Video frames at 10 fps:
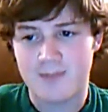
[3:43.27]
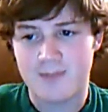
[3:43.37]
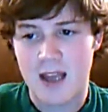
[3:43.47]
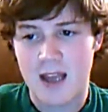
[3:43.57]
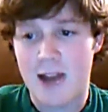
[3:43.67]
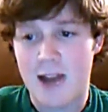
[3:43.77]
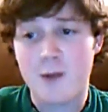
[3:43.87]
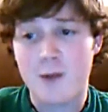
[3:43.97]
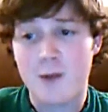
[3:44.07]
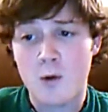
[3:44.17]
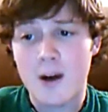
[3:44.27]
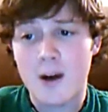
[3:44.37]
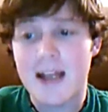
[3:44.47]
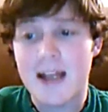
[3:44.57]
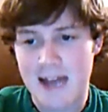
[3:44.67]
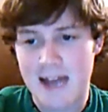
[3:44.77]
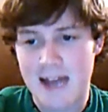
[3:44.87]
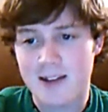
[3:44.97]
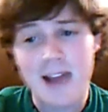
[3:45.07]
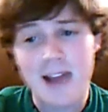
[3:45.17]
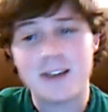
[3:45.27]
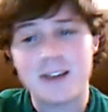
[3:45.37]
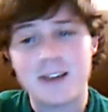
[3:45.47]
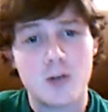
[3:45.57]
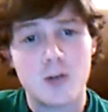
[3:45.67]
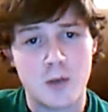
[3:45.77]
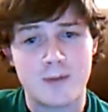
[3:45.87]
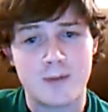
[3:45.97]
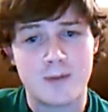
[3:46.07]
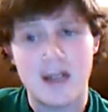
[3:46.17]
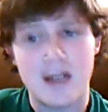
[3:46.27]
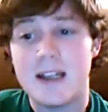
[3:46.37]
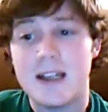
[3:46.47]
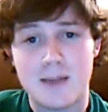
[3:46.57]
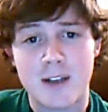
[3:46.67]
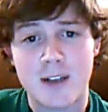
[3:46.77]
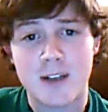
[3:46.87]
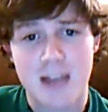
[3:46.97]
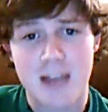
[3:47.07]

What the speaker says: And Nerf gun war? Yes, I think so too. Dibs on Sammy.